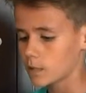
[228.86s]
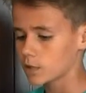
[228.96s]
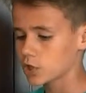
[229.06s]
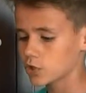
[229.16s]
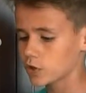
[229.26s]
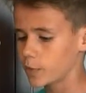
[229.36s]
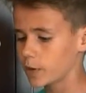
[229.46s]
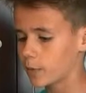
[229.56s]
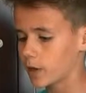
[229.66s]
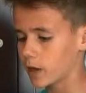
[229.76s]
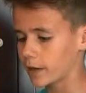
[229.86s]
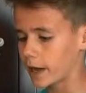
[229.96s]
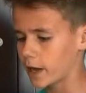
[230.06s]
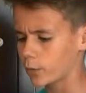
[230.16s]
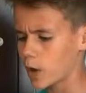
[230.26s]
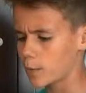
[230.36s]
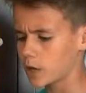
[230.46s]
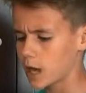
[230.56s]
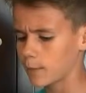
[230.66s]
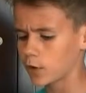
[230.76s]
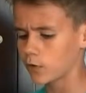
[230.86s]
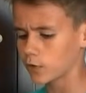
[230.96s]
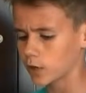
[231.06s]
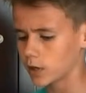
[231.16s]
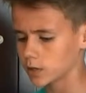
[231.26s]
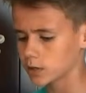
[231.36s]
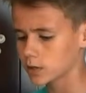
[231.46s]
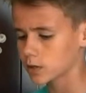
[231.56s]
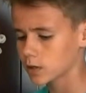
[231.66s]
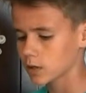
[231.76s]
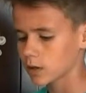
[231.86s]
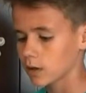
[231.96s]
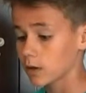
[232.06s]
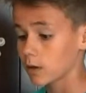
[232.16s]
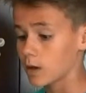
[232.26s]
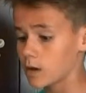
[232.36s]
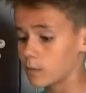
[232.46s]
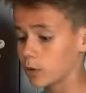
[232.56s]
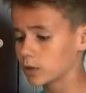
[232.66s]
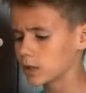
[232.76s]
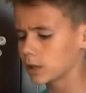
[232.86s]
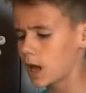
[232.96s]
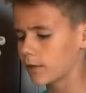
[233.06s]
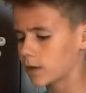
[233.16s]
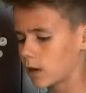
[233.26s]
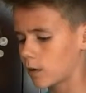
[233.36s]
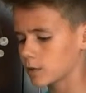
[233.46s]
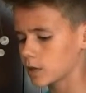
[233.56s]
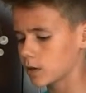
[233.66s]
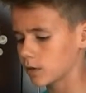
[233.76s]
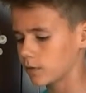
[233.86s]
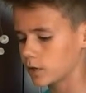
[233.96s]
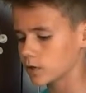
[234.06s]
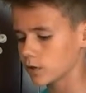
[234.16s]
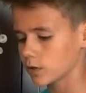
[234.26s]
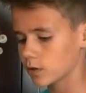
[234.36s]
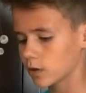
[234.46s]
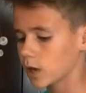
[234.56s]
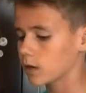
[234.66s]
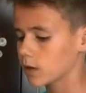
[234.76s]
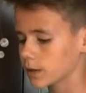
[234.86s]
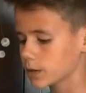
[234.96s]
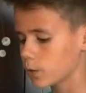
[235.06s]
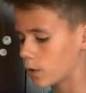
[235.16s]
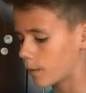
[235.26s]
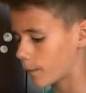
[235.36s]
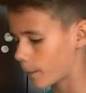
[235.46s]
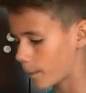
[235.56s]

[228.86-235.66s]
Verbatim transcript: Stream command, add webcam and overlays, and built-in live commentary feature. Okay, that's cool.